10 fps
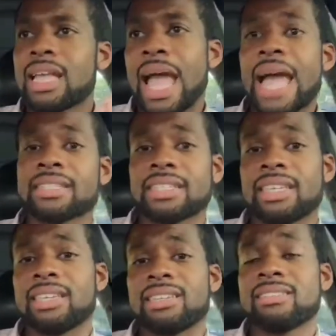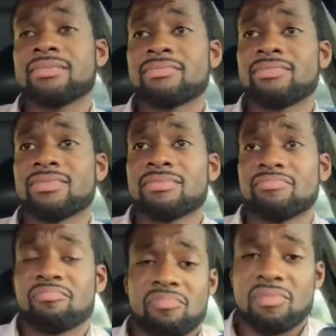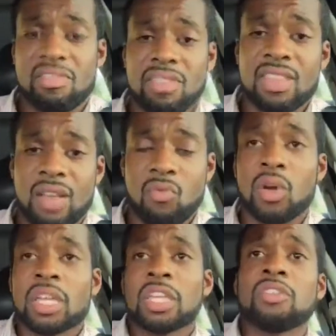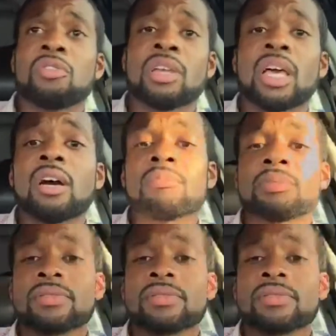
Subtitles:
asking, what can you do to help?